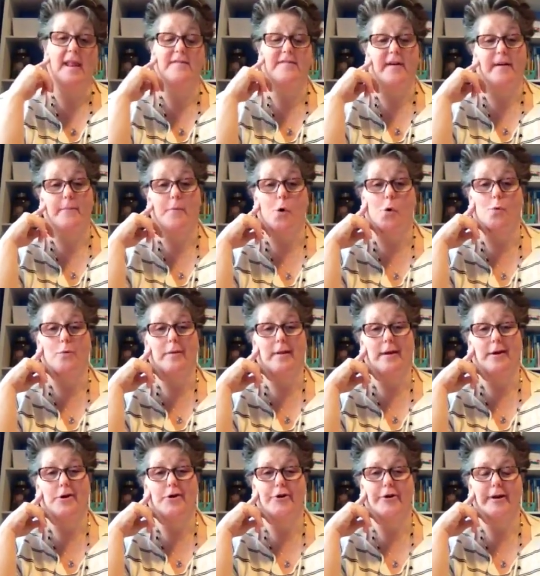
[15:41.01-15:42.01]
if I'm
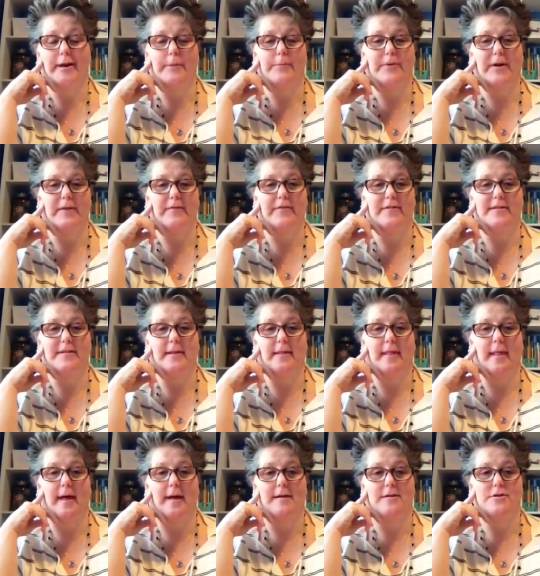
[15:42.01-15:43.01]
only cooking breakfast
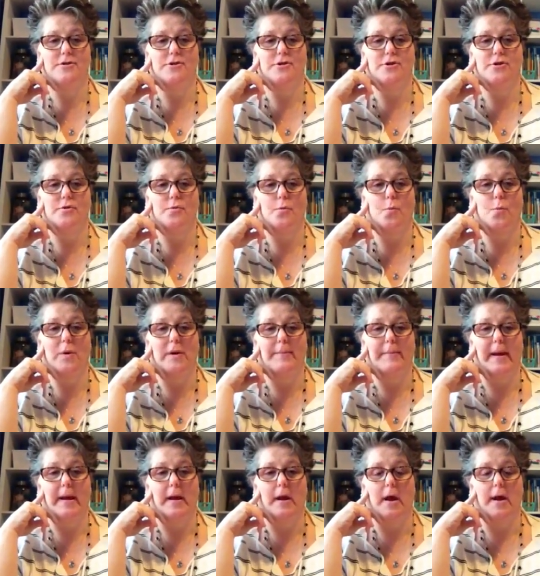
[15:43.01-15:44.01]
and lunch, we
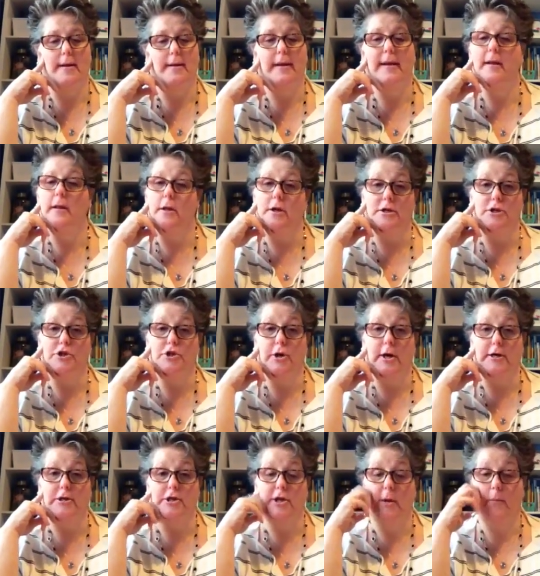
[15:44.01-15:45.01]
may not need a large
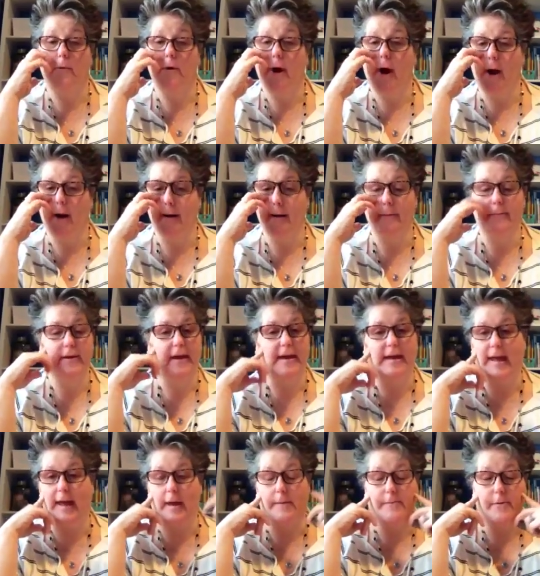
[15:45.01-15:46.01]
trash can. We're not going to be
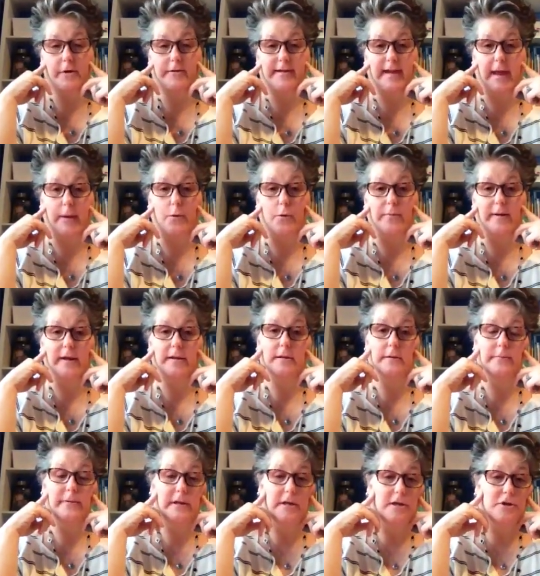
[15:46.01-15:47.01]
at camp all day. We'll be at
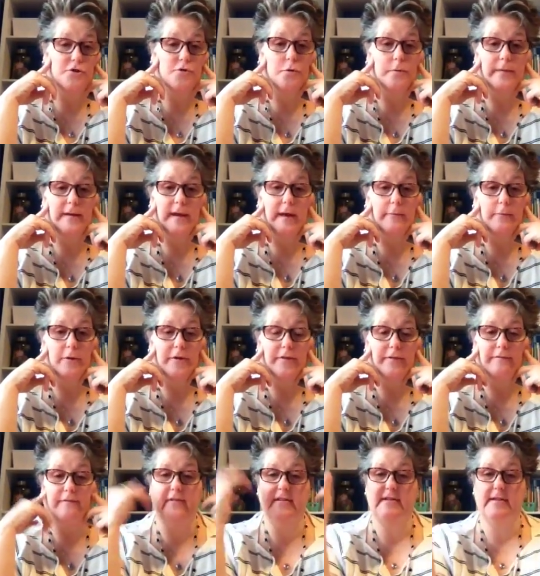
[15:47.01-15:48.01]
the beach. We'll be
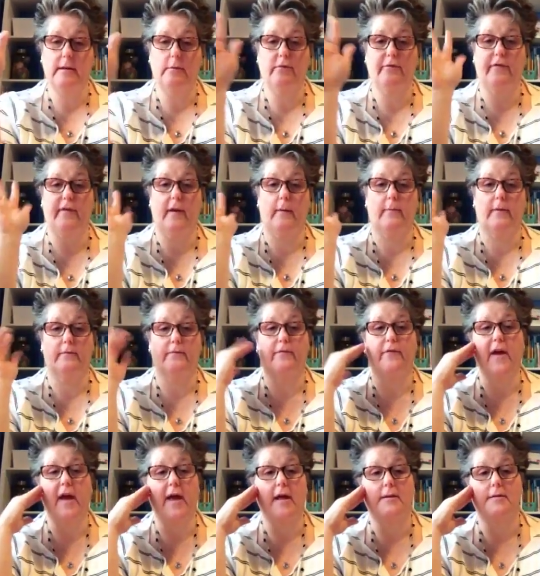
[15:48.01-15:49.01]
visiting with family and
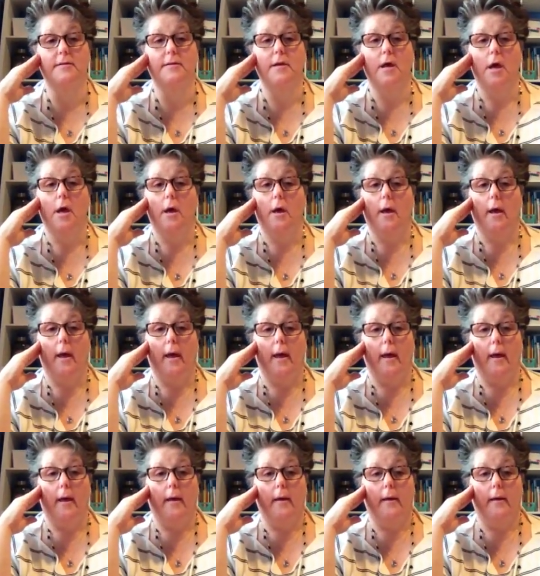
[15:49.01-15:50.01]
friends.
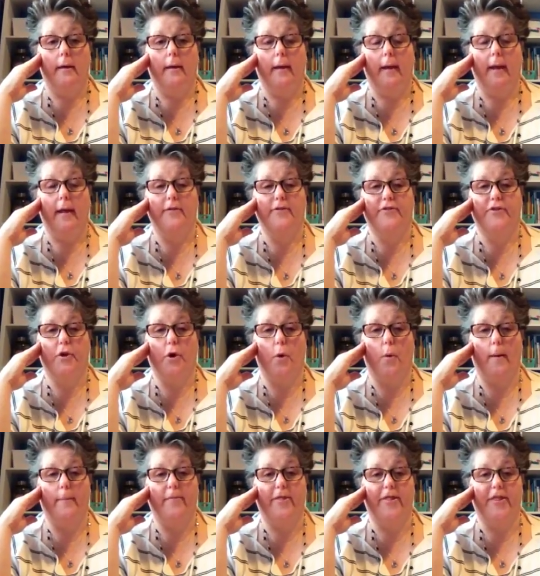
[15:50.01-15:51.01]
And
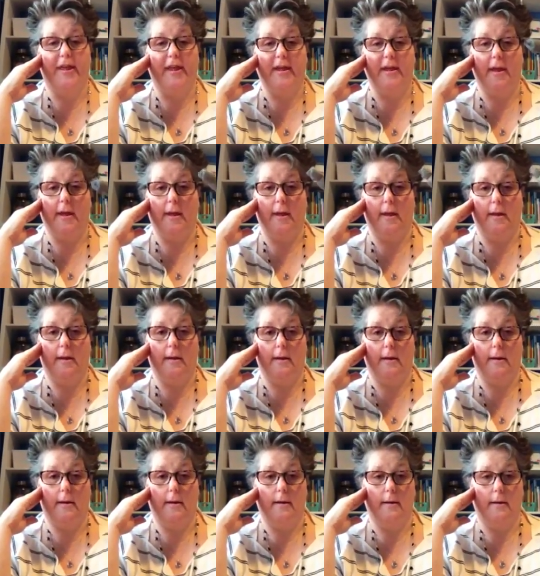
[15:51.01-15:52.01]
so I'm
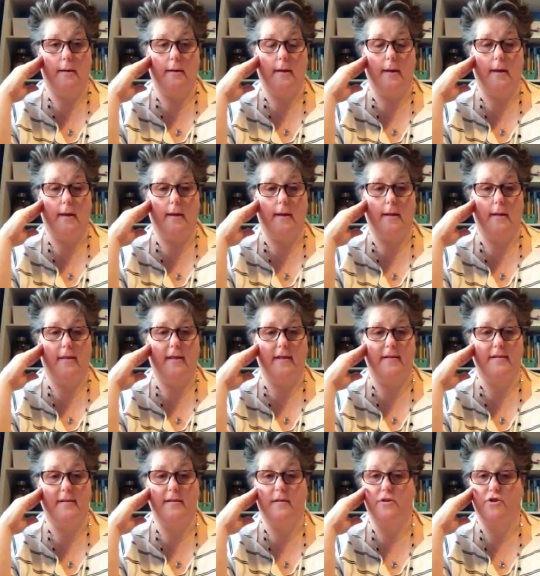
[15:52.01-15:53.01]
thinking,
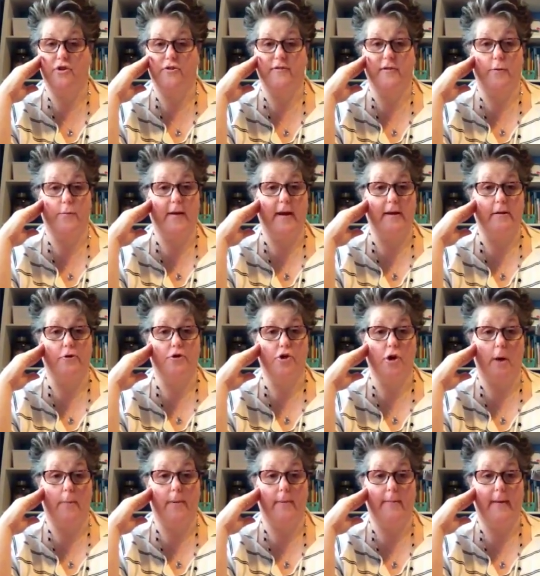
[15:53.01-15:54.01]
this is just a regular
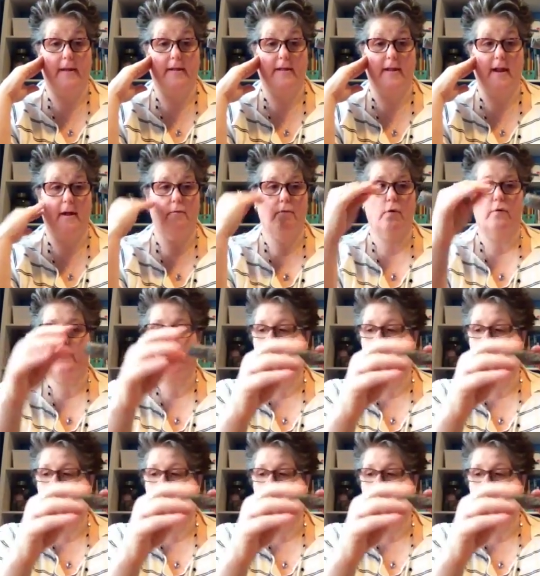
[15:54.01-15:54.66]
shopping bag that I rolled